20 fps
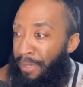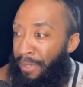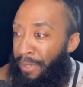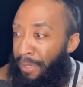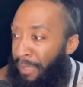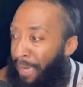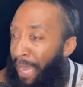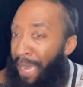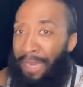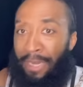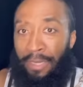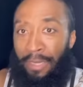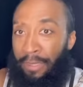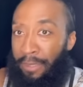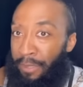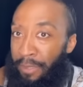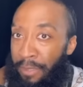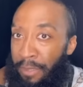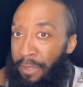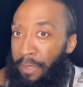not
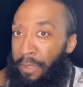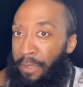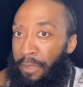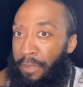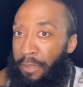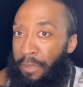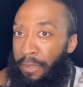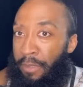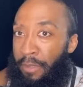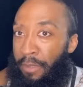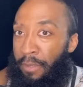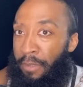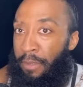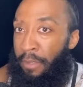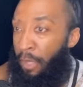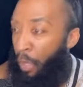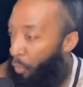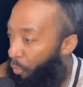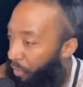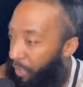connected to your kids,
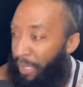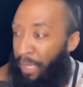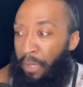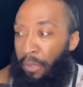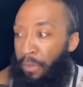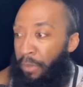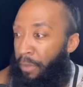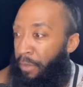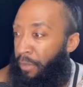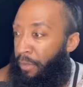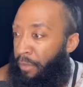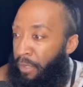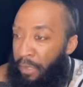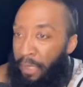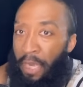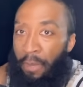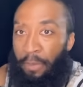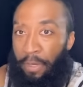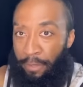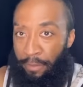no clout, just
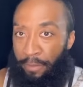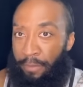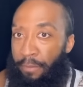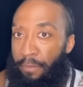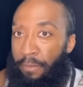got money.